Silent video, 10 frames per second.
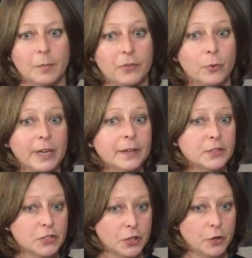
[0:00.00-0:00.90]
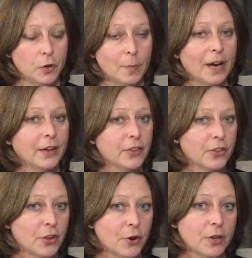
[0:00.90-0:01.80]
If we assume a
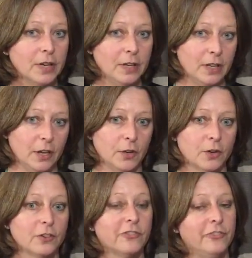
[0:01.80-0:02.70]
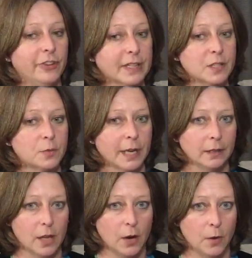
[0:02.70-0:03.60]
30-year fixed
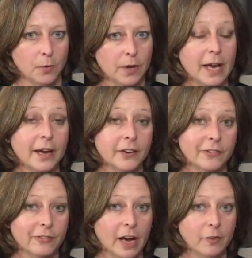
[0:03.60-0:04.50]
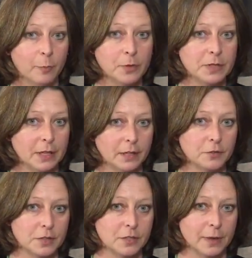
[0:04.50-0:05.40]
rate loan at a 5%
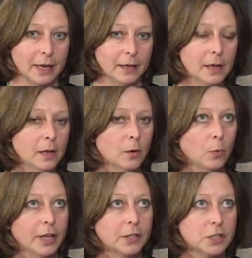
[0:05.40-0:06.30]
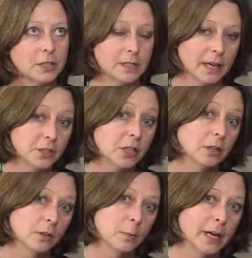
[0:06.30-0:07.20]
interest rate, which is actually
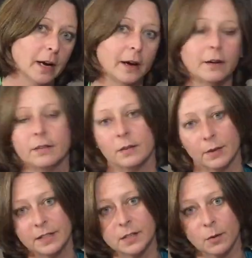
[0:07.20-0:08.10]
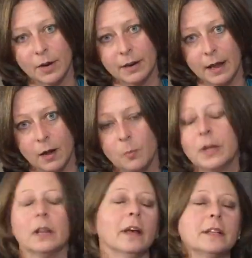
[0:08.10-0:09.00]
a little bit higher than rates are right now,
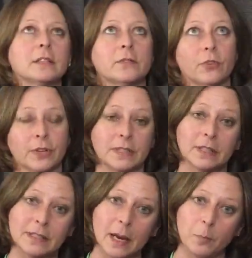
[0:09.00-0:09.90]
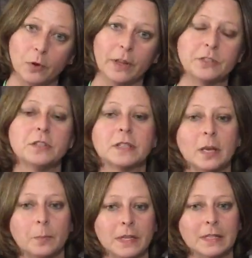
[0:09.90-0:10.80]
but for this example, let's just
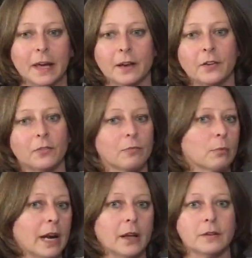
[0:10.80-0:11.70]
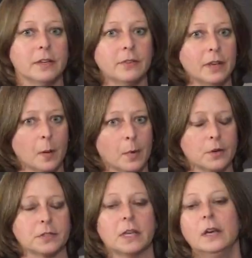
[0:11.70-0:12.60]
keep these kind of round, even
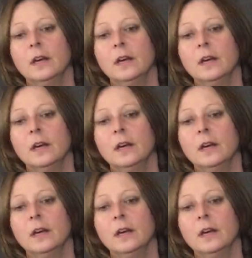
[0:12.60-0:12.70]
numbers.